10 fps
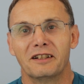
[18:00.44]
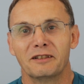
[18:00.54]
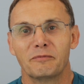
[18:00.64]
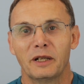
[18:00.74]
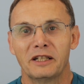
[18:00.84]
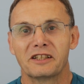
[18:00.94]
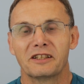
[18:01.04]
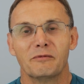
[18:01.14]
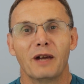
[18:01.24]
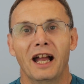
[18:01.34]
I'd pinched
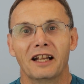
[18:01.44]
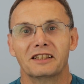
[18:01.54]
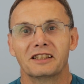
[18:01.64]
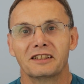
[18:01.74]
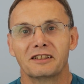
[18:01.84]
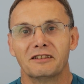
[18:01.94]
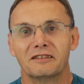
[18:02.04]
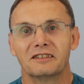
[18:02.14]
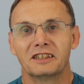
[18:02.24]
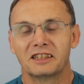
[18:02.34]
the match. I'd
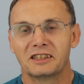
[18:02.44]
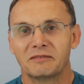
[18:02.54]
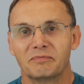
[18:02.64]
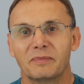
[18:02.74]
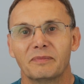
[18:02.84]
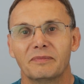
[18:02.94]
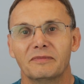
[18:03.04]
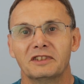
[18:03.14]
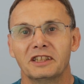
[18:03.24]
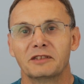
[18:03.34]
got £6,
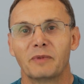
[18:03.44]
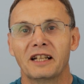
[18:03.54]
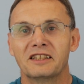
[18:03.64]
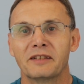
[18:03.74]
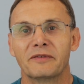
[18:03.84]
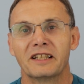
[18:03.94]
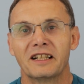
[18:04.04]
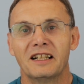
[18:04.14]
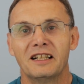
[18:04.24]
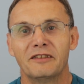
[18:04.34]

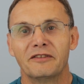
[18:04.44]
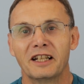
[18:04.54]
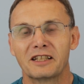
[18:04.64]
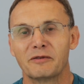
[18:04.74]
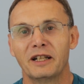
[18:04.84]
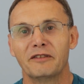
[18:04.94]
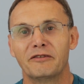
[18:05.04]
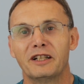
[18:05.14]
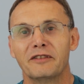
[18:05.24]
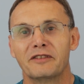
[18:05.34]
7.5. Next weight
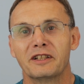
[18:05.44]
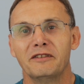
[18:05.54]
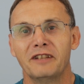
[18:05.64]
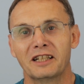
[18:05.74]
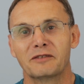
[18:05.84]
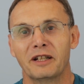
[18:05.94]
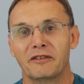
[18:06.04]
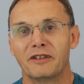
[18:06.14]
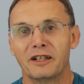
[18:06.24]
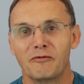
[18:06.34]
5.2. Next weight
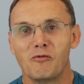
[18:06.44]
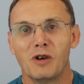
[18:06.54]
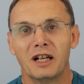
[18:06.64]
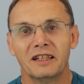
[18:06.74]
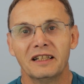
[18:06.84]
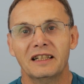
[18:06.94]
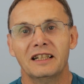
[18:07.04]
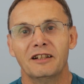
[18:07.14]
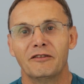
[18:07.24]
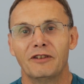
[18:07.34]
5.1.
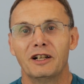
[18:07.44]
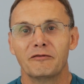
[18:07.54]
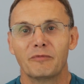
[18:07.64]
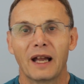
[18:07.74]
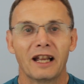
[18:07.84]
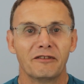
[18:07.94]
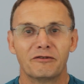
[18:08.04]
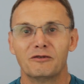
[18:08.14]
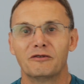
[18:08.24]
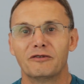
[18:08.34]
£5,
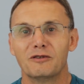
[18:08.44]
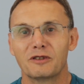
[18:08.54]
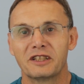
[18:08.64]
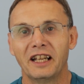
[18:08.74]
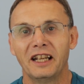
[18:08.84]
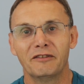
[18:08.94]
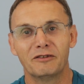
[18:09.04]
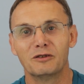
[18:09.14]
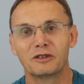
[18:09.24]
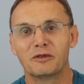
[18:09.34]
4.14,
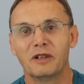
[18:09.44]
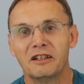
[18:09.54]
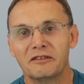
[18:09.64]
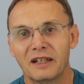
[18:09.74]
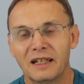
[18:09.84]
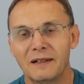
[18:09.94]
4.12.